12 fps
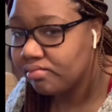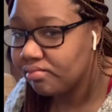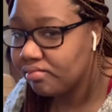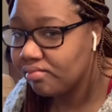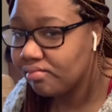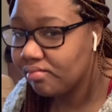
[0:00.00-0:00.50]

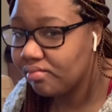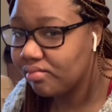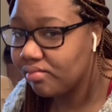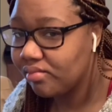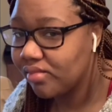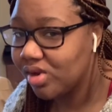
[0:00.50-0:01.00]
to your
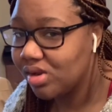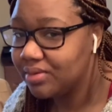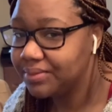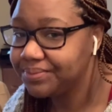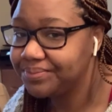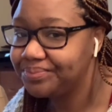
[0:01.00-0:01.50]
student's
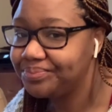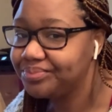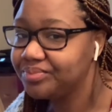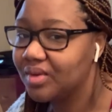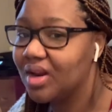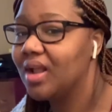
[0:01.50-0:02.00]

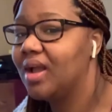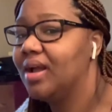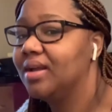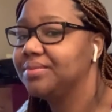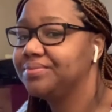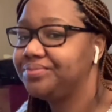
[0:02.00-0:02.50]
account. Oh,
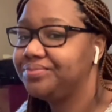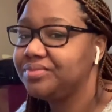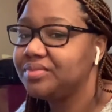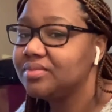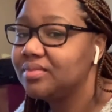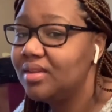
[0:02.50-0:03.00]
what? Now,
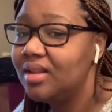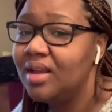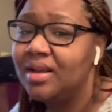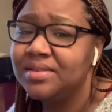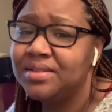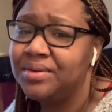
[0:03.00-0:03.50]
a couple
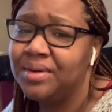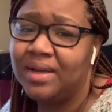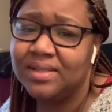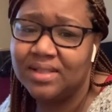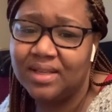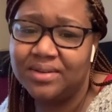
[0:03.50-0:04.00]
of things on
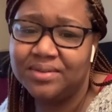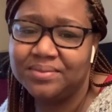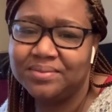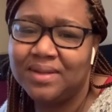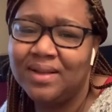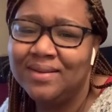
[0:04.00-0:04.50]

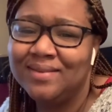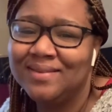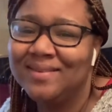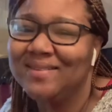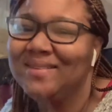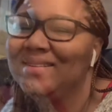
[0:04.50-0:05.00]
this student's student